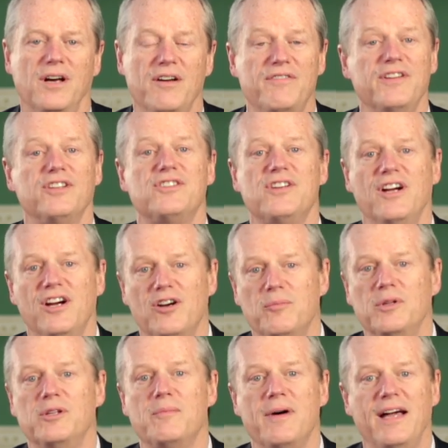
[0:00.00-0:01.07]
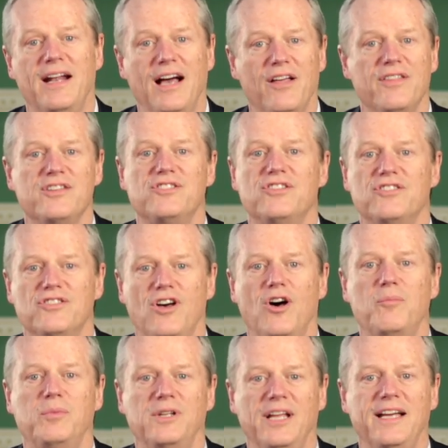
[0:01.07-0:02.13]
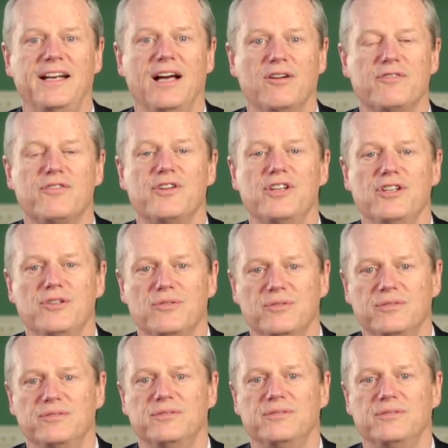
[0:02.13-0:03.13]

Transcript: I feel terrible about how this is all played out for you.